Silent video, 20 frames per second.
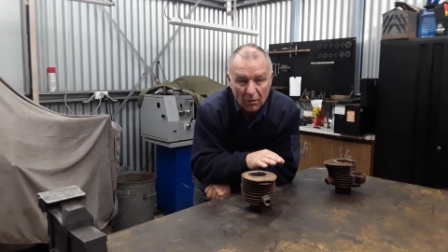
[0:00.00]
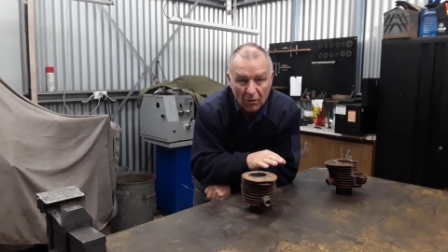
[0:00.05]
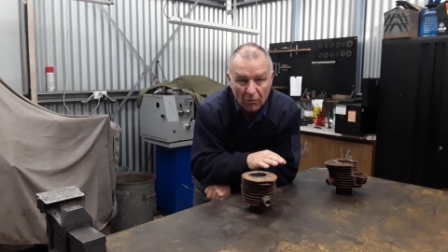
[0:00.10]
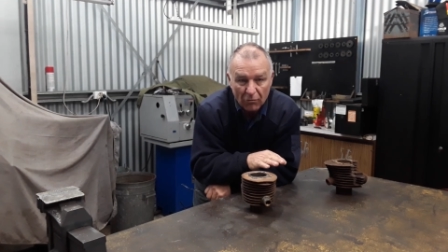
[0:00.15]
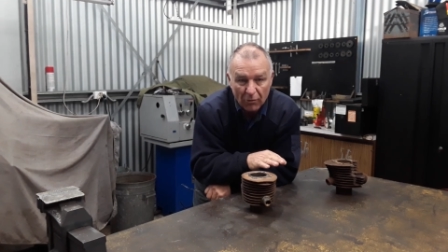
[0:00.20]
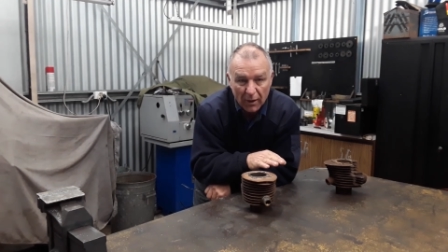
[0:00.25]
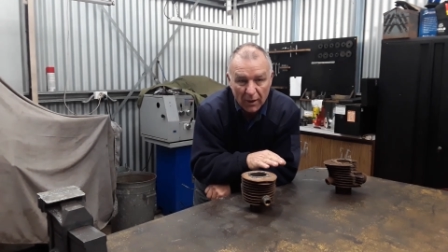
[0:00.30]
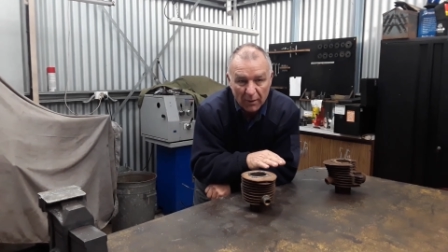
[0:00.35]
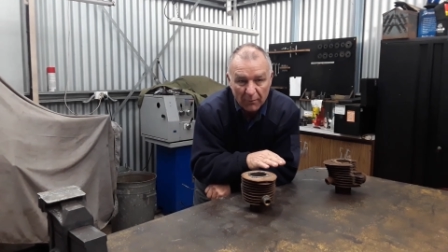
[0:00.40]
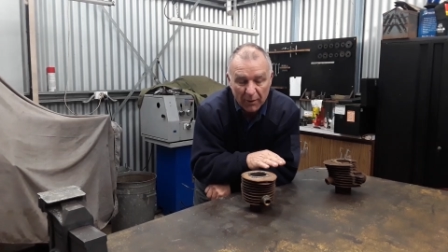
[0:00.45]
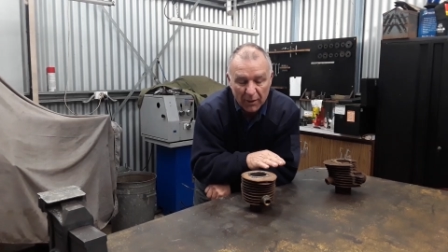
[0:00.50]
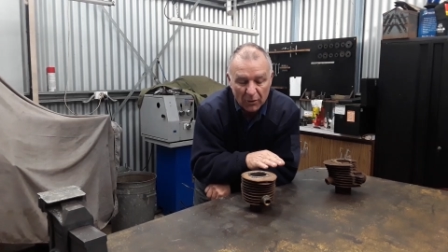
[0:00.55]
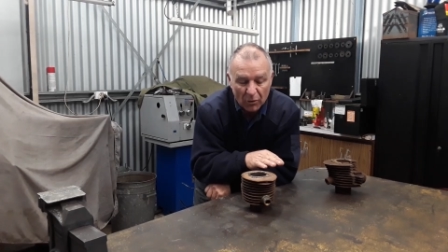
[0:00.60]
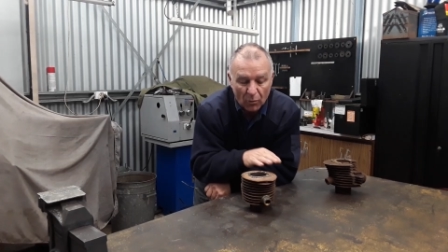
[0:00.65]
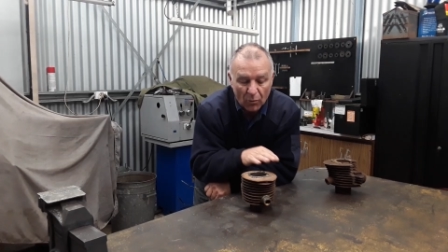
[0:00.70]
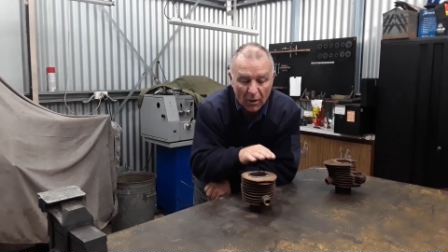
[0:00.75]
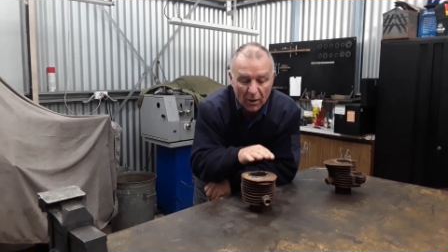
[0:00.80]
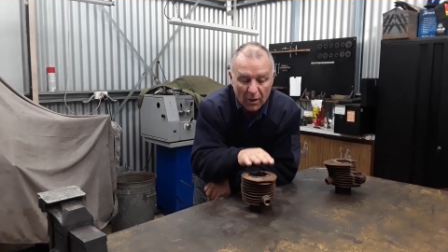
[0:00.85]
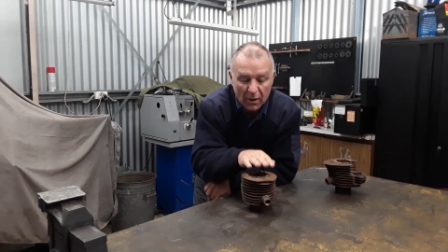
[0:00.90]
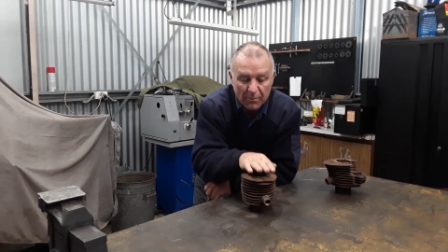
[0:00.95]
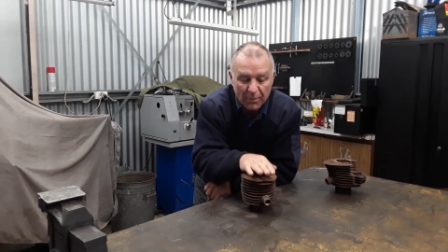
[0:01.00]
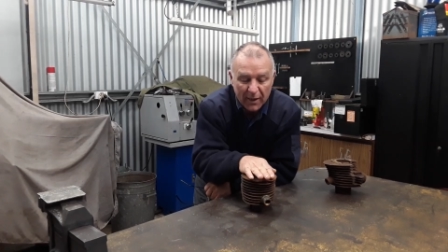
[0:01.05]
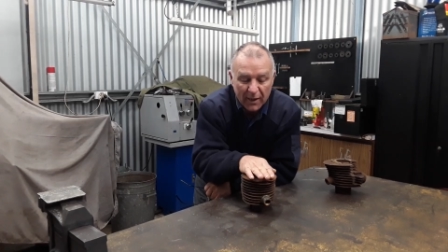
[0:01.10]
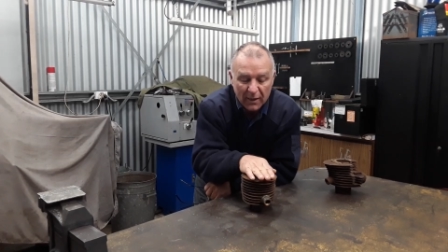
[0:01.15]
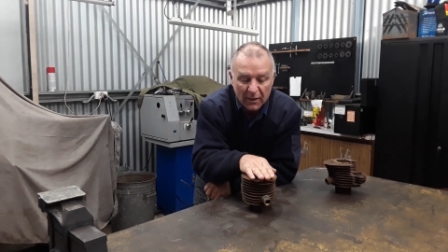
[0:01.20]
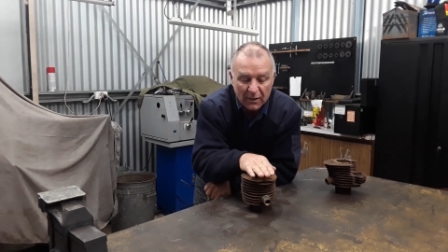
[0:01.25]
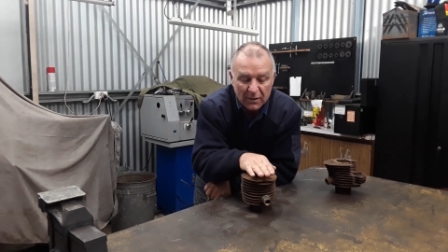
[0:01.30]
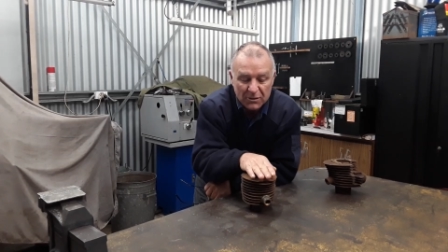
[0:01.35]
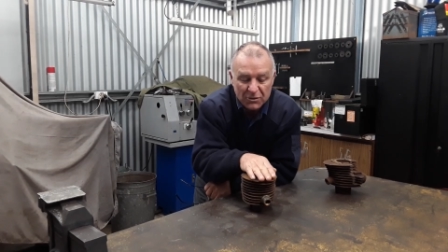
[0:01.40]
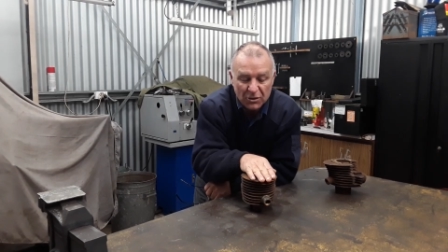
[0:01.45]
recommend or worry about
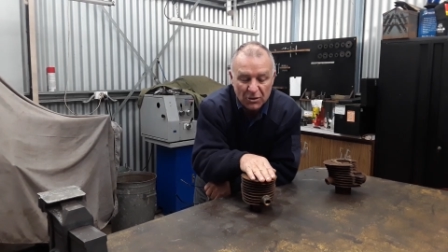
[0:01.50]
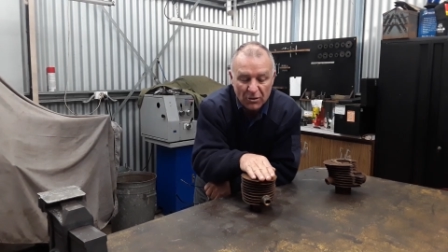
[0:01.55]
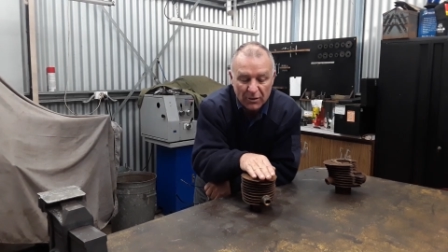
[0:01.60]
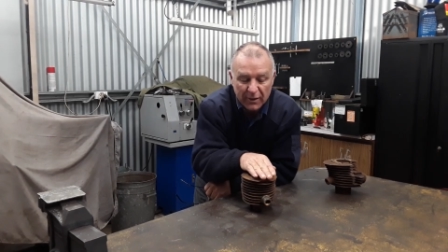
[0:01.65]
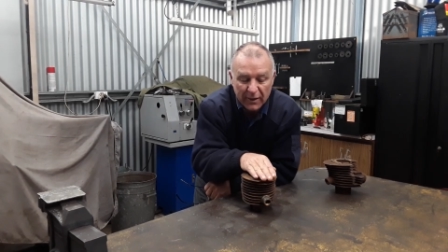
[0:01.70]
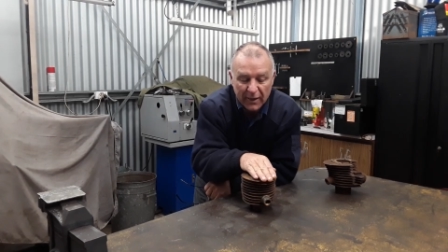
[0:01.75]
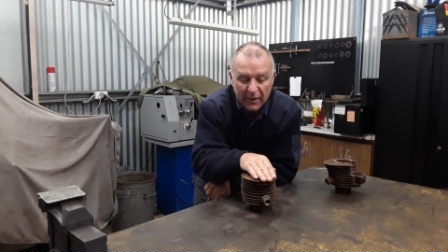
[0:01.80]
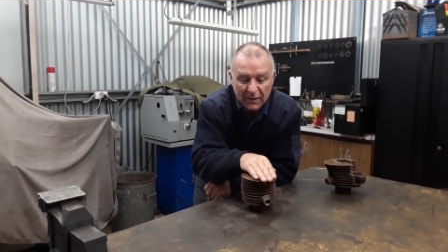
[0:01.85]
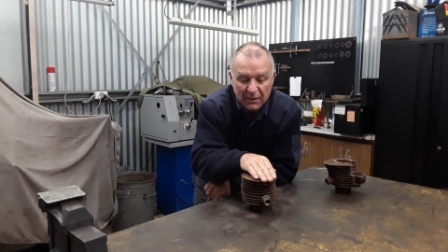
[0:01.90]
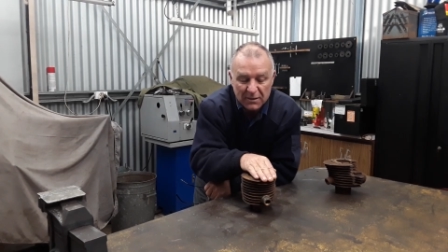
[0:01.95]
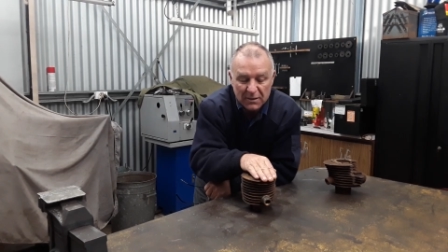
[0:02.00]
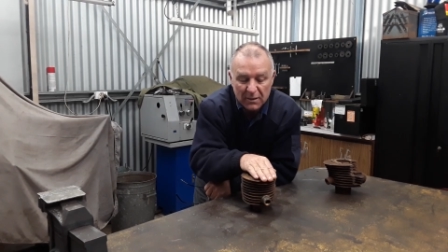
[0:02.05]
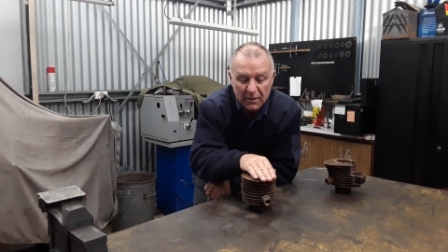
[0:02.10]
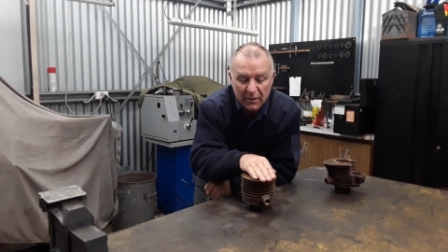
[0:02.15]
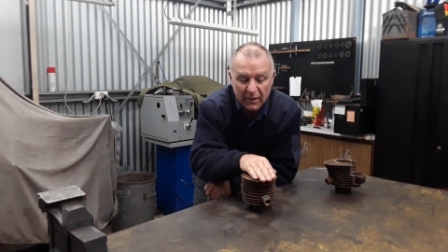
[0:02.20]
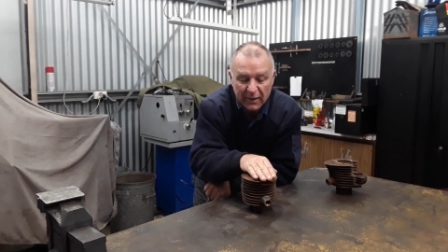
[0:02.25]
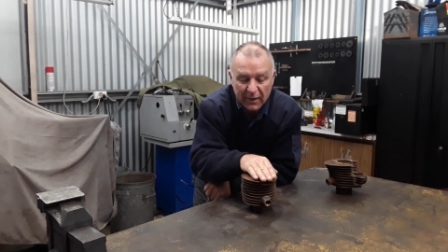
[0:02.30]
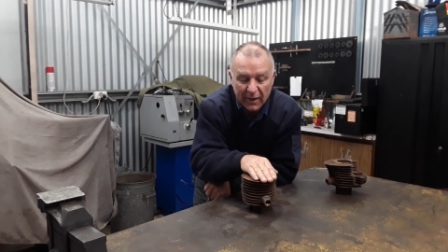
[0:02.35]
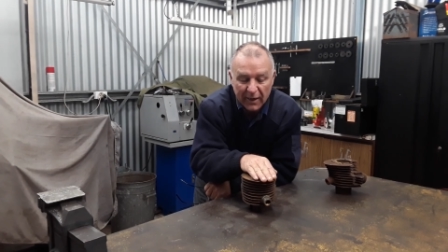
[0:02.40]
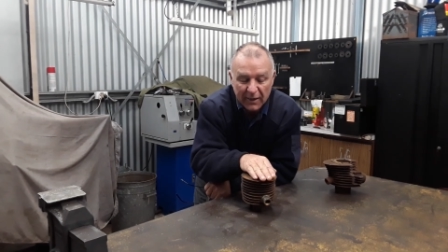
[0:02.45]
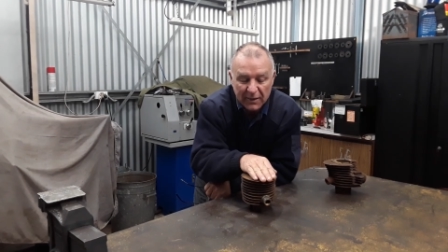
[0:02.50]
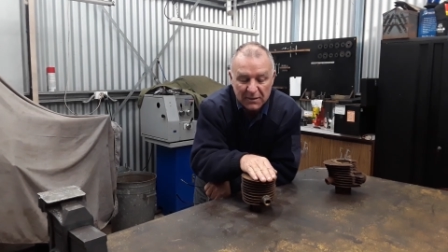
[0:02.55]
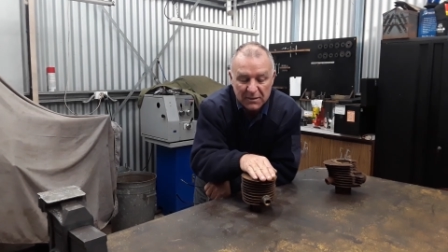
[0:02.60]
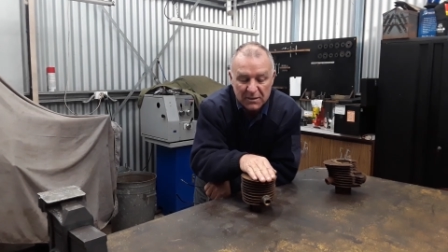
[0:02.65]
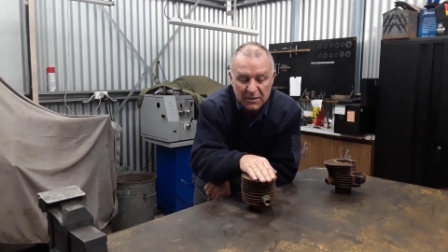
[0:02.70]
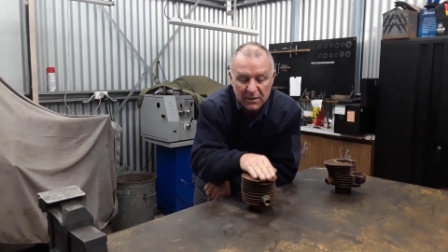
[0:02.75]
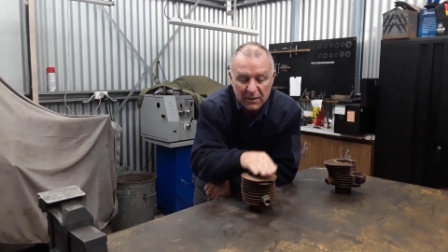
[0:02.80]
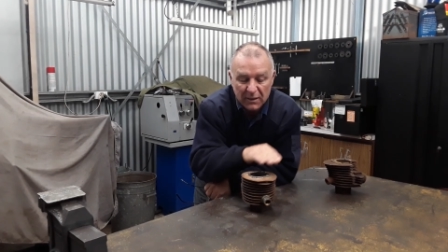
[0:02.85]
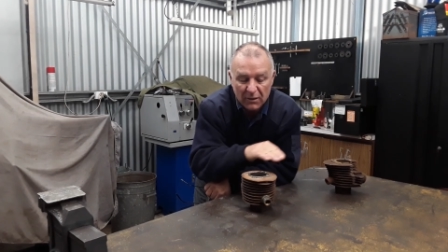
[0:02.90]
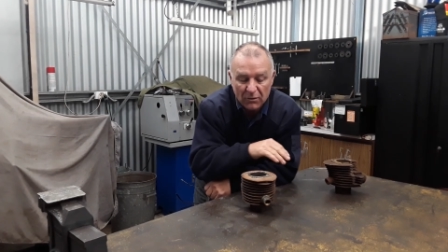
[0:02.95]
it because you've got your head your head
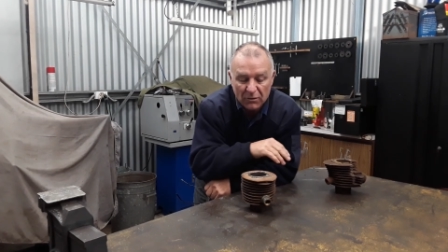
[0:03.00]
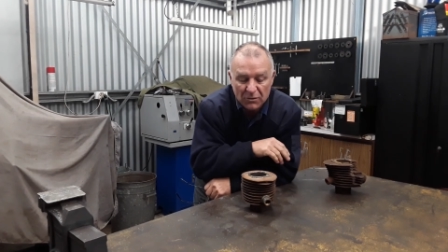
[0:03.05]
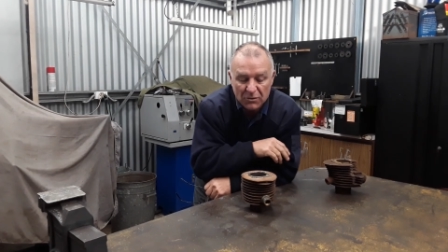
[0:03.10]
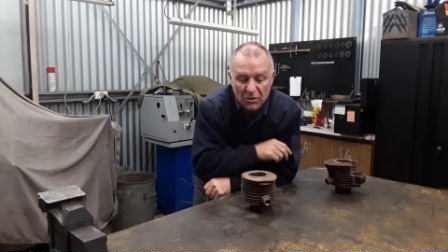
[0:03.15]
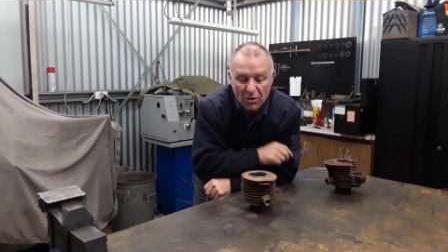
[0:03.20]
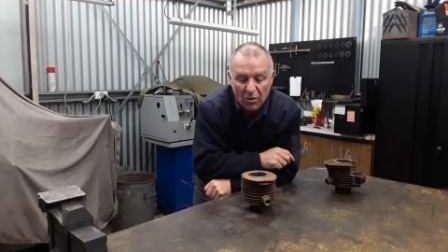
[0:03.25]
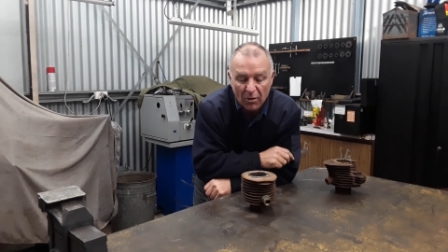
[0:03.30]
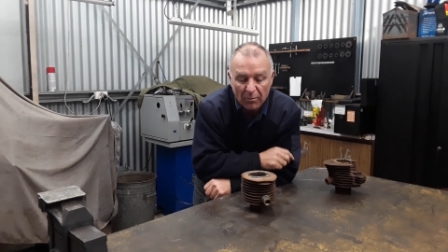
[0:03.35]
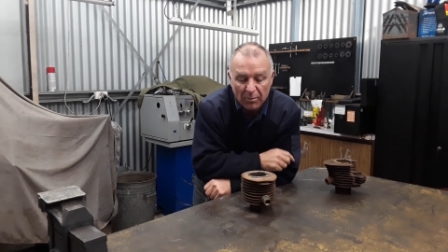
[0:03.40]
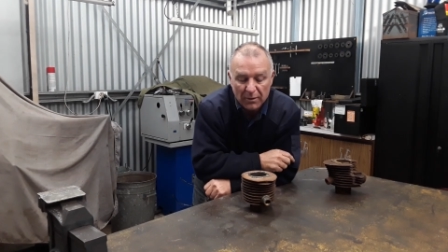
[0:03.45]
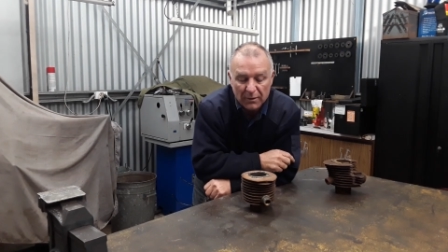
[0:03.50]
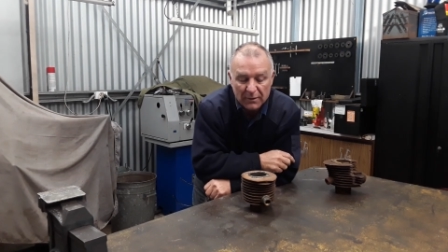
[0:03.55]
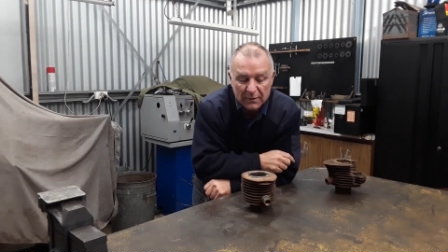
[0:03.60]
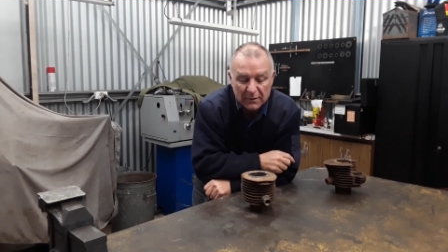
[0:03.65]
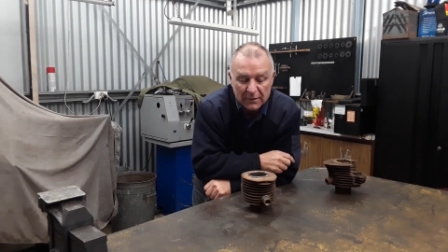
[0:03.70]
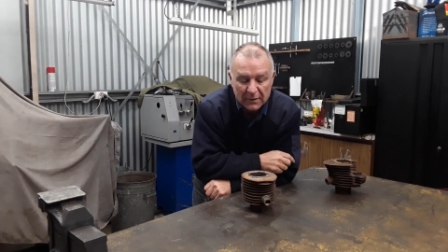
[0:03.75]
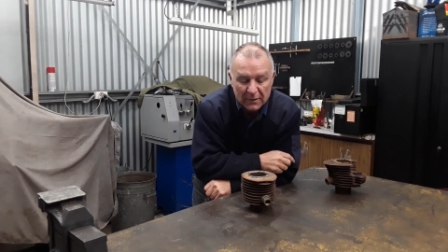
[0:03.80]
sitting on top.